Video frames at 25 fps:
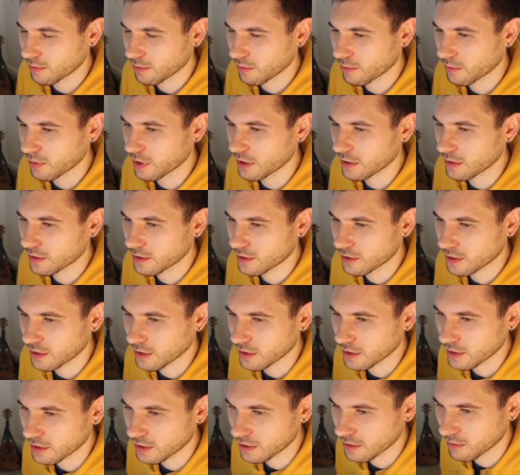which
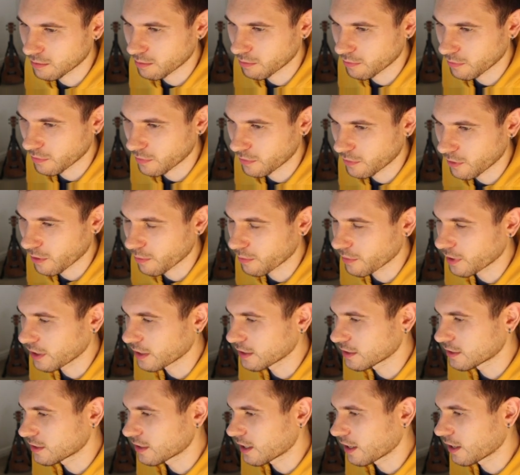is from their
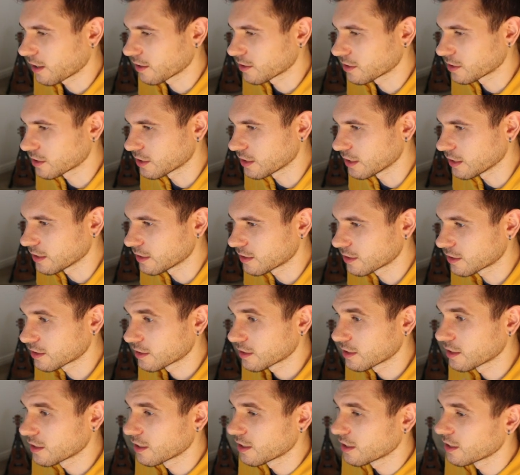style
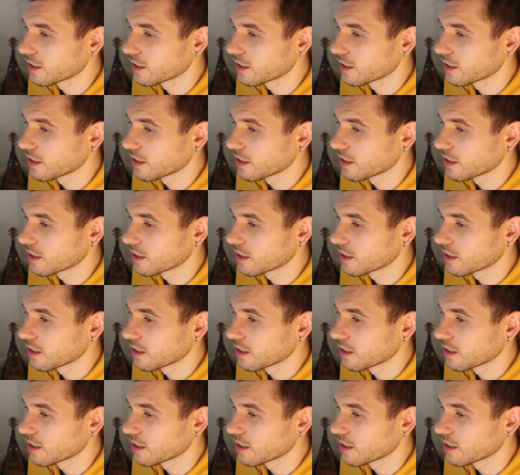sheets.